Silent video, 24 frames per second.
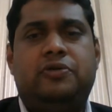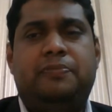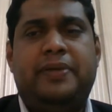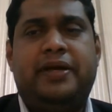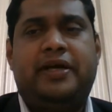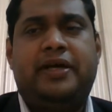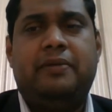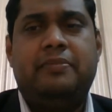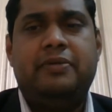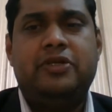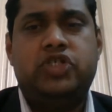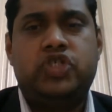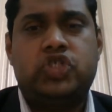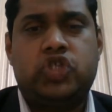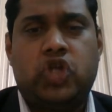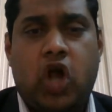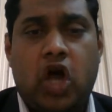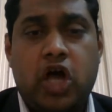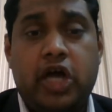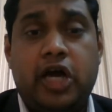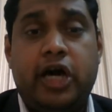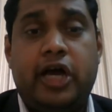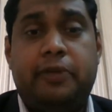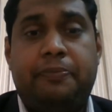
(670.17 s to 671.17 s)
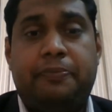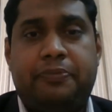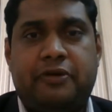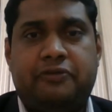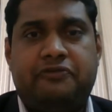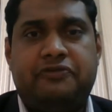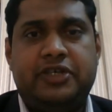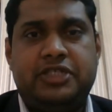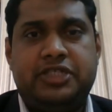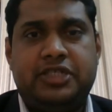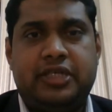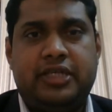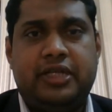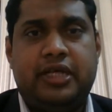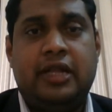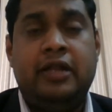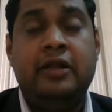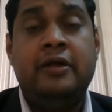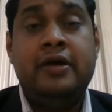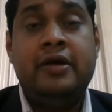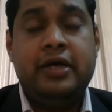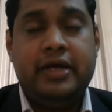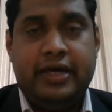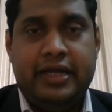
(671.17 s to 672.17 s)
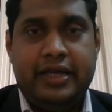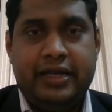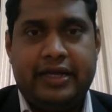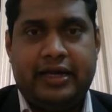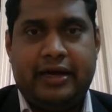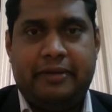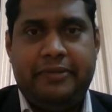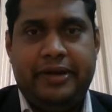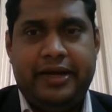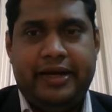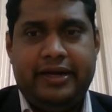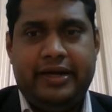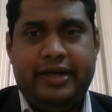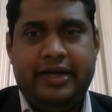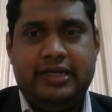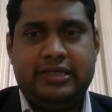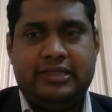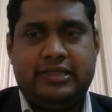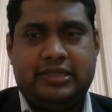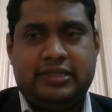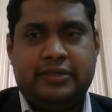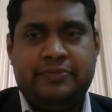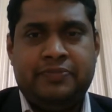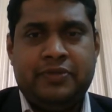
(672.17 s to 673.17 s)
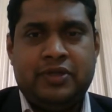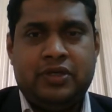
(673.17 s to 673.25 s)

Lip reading: become a stronger professional in coming days.